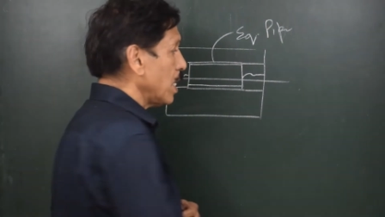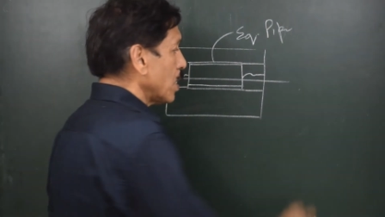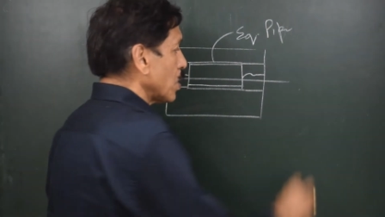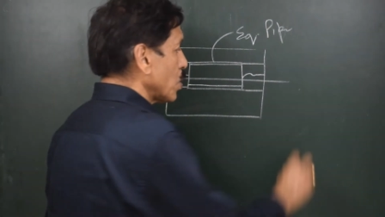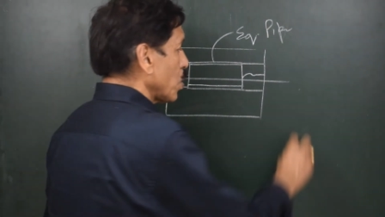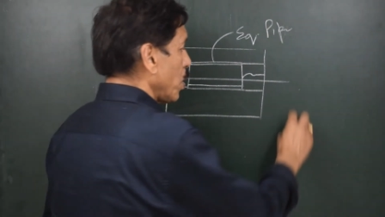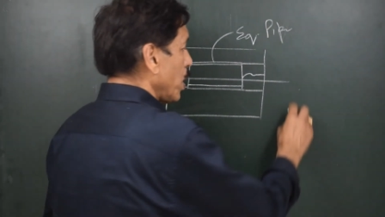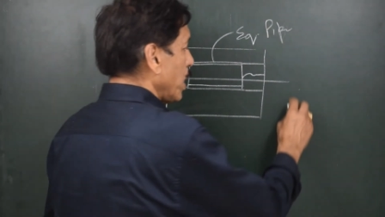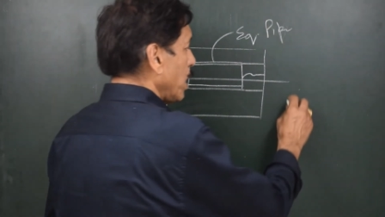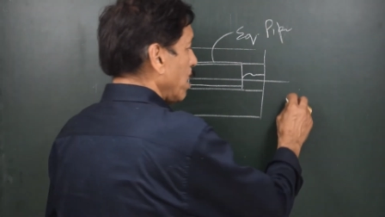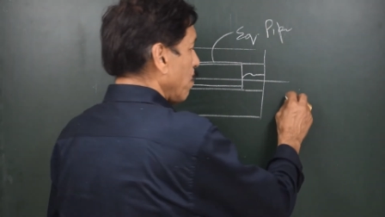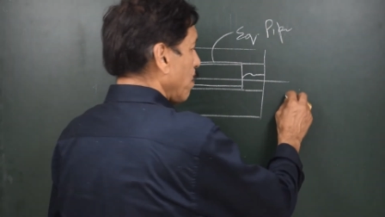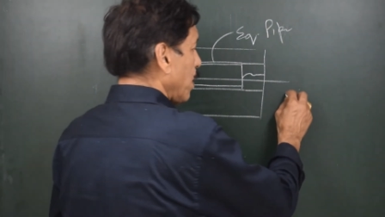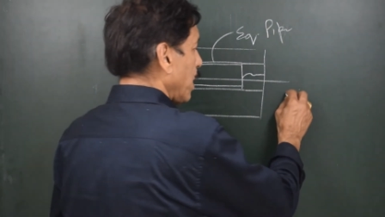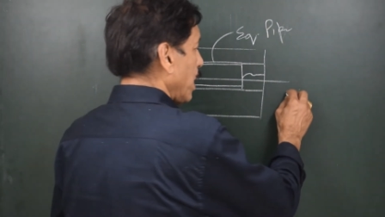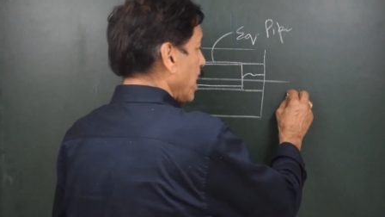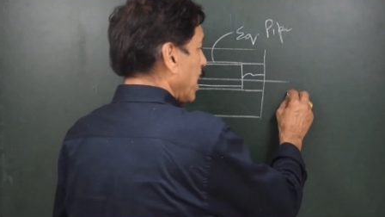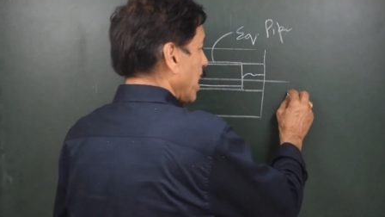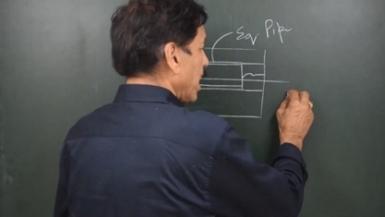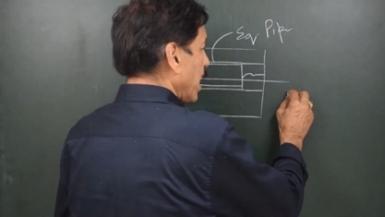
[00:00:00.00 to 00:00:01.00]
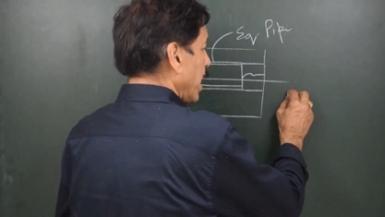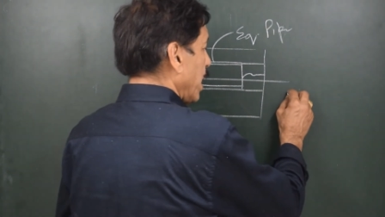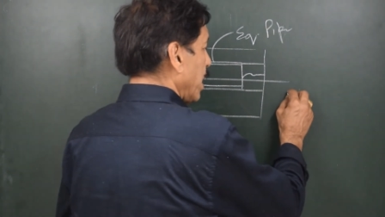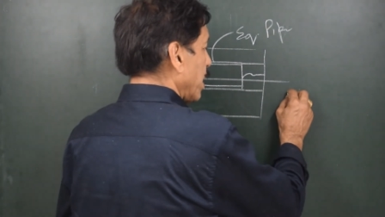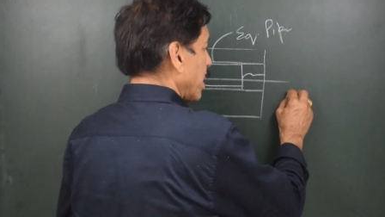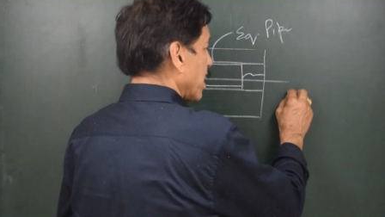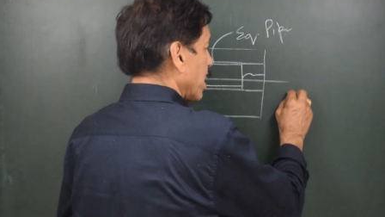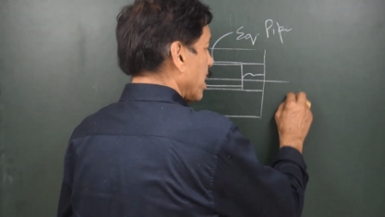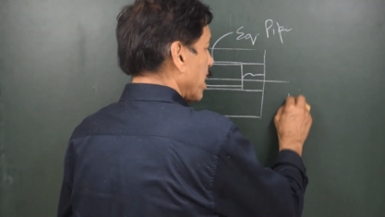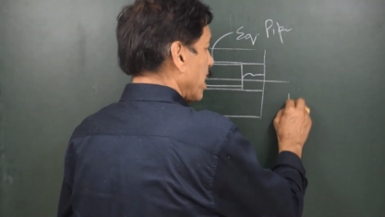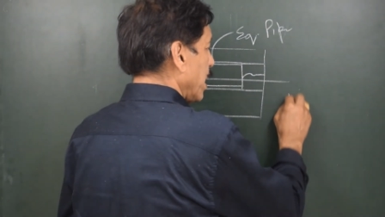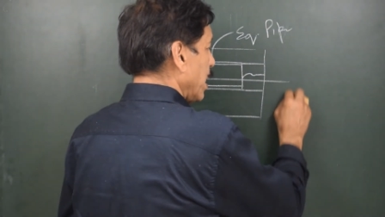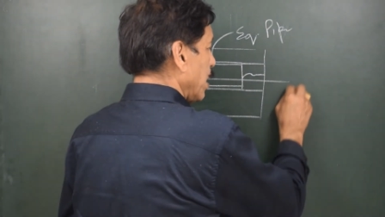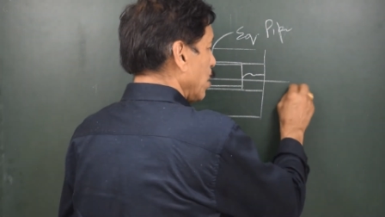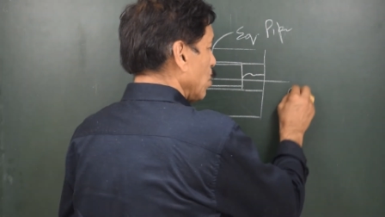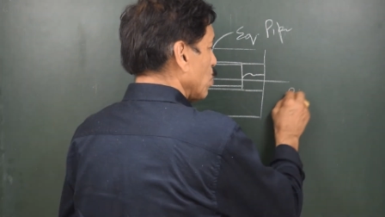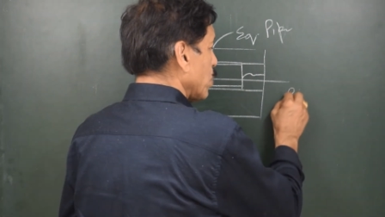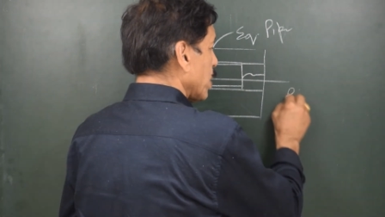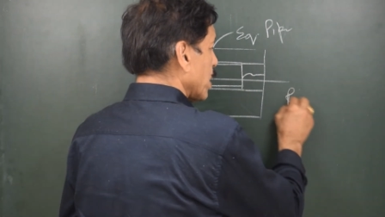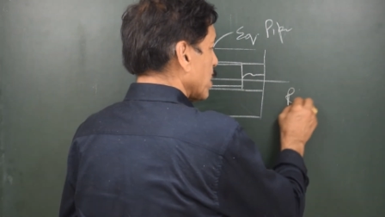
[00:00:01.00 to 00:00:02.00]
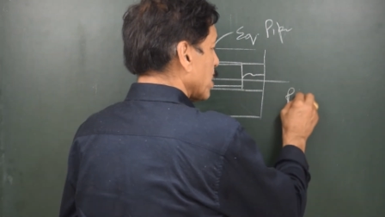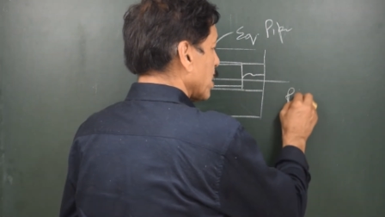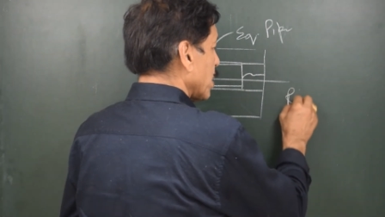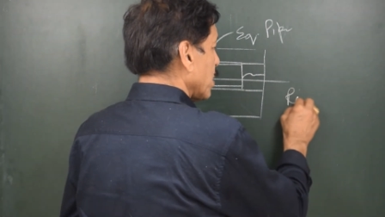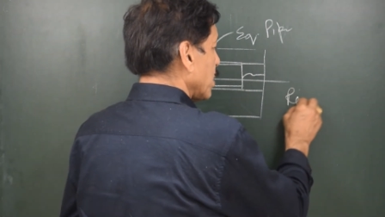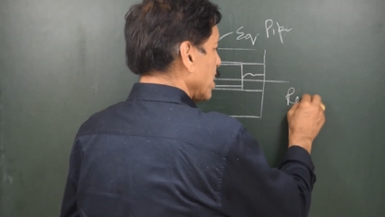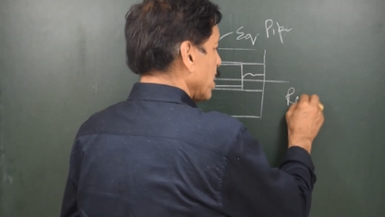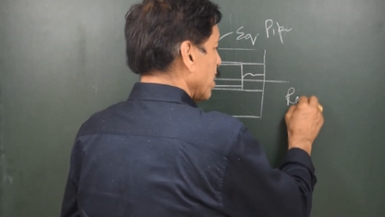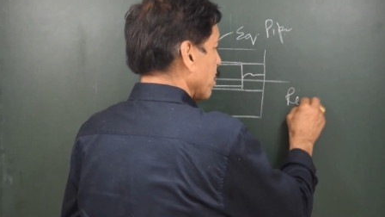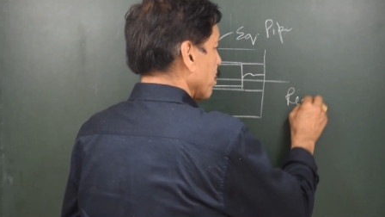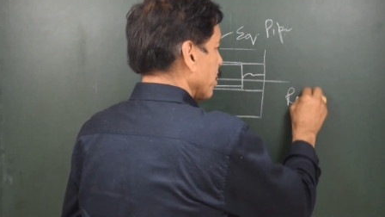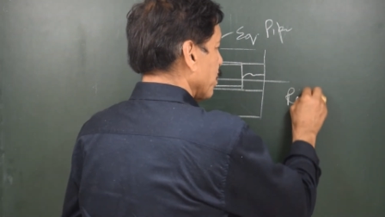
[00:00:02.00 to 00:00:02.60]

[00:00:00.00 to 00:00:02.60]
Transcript: so in a way it reduces the G M.